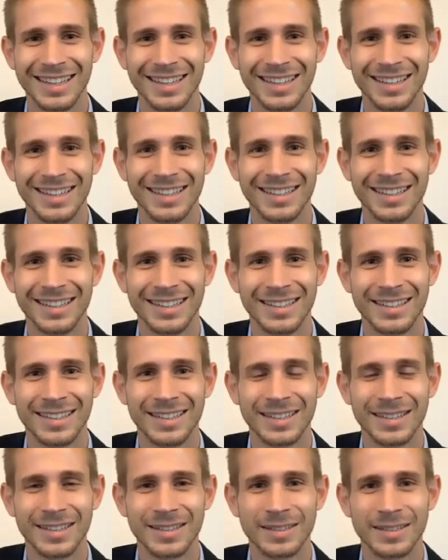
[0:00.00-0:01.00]

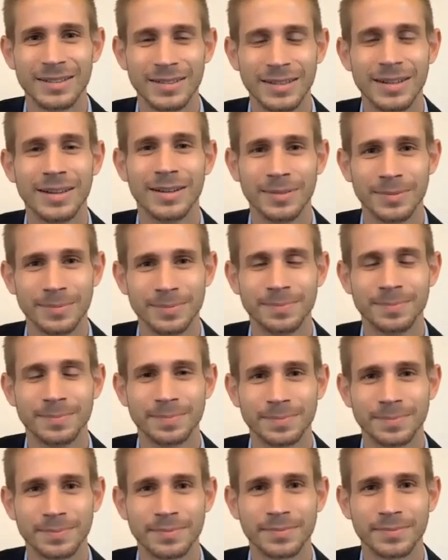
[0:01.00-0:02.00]

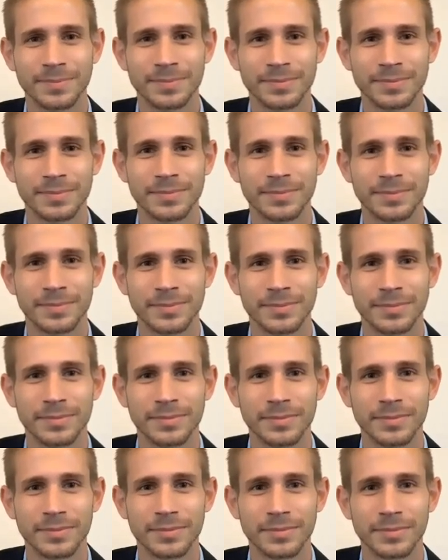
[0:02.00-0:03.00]

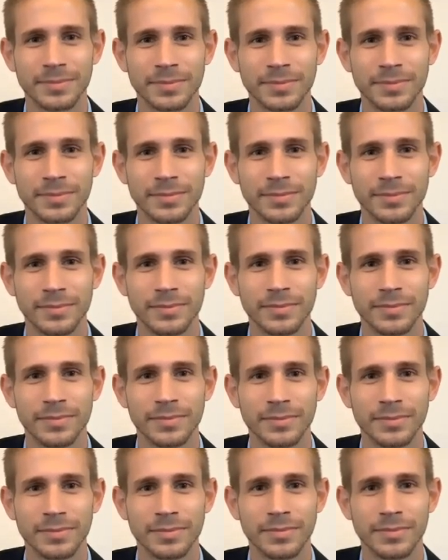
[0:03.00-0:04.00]

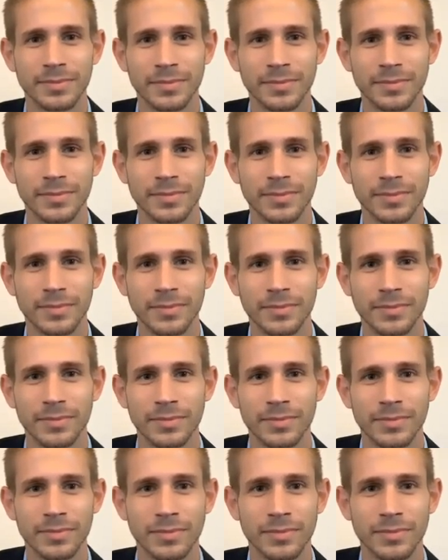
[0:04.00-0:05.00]

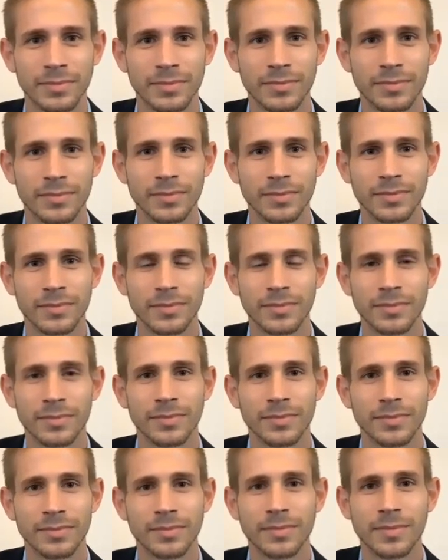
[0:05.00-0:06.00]

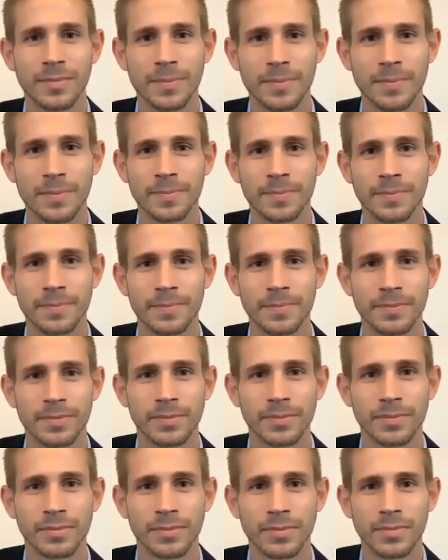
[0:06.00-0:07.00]

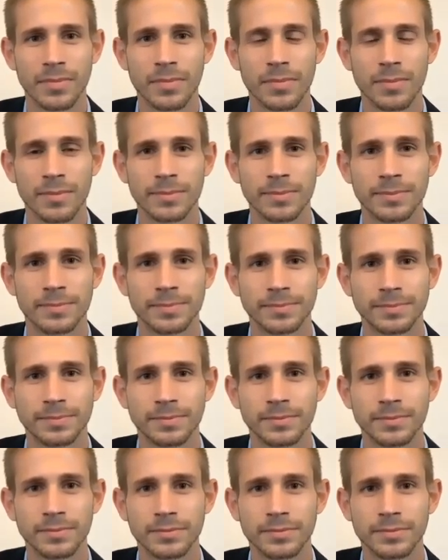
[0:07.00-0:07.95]
The person shown says nothing.